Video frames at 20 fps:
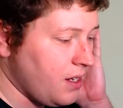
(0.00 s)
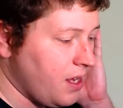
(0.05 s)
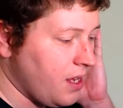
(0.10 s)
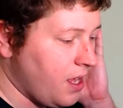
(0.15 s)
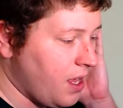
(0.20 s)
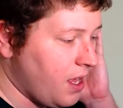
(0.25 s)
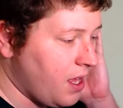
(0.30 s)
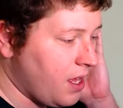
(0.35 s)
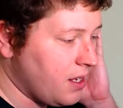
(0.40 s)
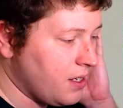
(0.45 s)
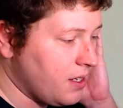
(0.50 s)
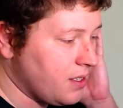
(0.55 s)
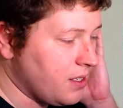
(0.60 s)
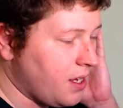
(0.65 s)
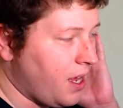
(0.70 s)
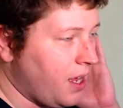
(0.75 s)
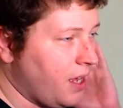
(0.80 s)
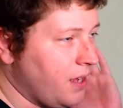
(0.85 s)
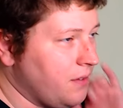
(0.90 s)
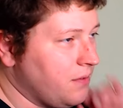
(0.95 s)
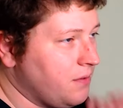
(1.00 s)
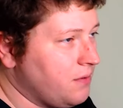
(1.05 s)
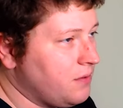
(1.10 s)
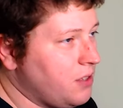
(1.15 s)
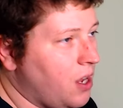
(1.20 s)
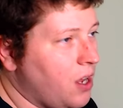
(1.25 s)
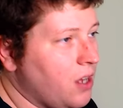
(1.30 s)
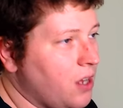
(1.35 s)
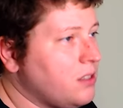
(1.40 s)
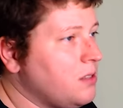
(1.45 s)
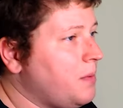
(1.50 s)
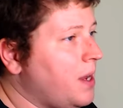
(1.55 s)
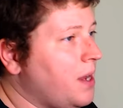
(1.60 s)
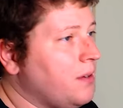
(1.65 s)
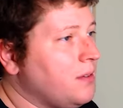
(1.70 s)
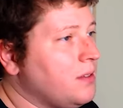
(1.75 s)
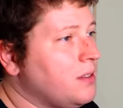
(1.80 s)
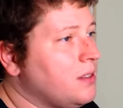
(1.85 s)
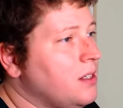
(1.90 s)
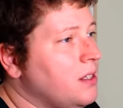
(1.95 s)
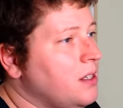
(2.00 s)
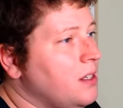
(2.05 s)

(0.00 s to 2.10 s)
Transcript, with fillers: And I've talked about